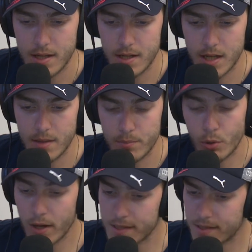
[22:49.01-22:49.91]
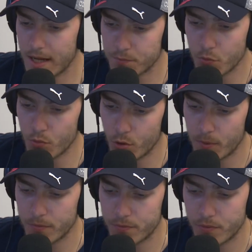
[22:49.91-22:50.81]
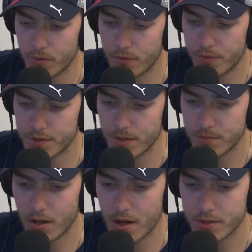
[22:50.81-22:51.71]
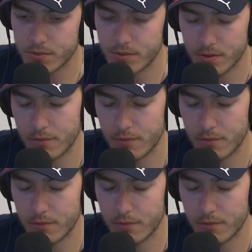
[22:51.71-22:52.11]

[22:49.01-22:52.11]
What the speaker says: Perez has been rumored for some talks.